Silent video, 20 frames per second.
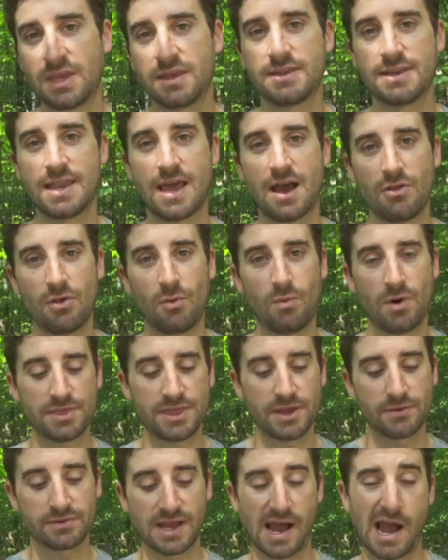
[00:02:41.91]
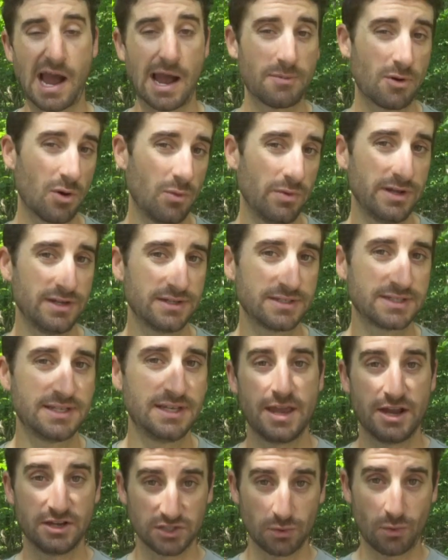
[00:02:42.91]
Now the one thing with the hyper wheels,
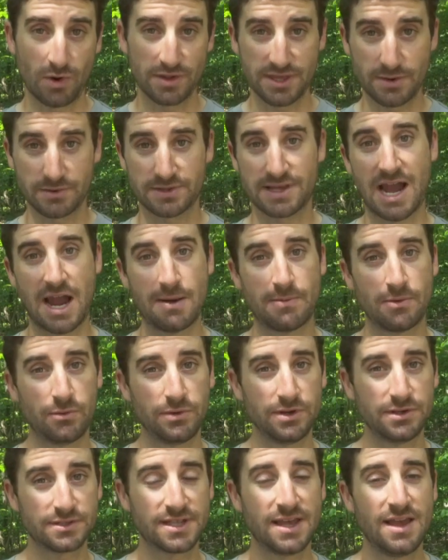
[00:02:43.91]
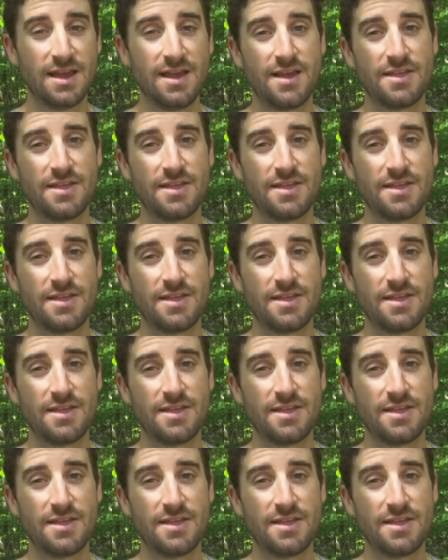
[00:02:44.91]
here's the one thing with the hyper wheels,